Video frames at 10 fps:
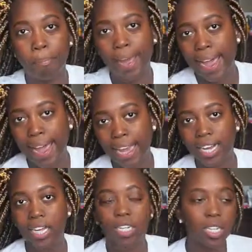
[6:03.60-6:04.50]
bag
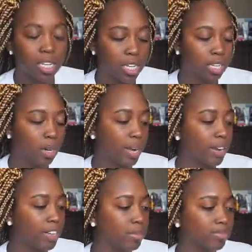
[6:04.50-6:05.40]
or
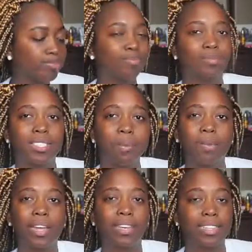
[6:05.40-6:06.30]
whatever,
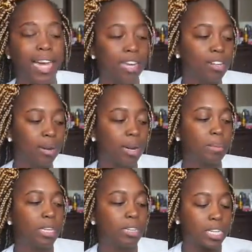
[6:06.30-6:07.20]
something like that, you know what I
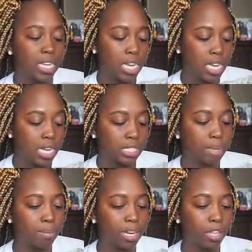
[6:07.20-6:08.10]
mean?
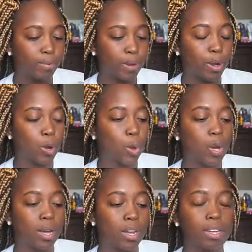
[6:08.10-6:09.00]
Something to throw
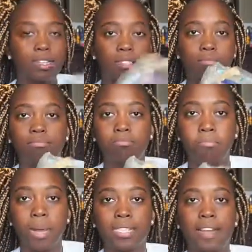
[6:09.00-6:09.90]

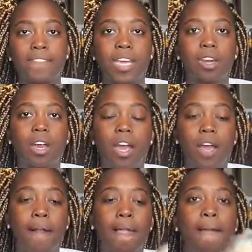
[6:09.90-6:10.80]
my stuff
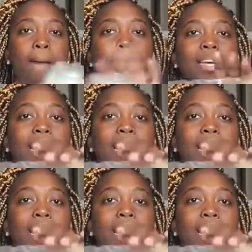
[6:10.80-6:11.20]
in. But